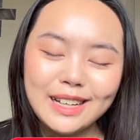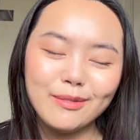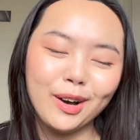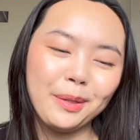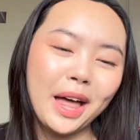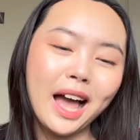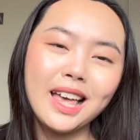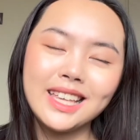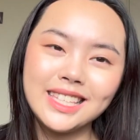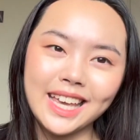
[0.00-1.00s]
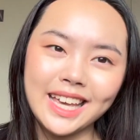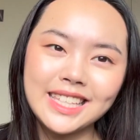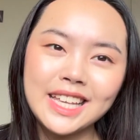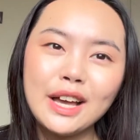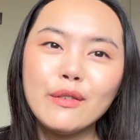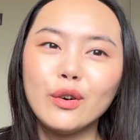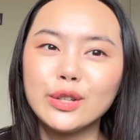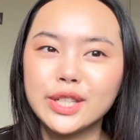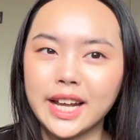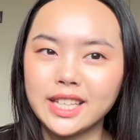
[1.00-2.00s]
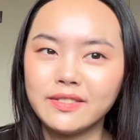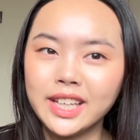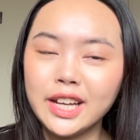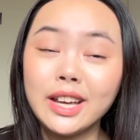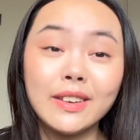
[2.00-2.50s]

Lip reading: But that is it for today's video.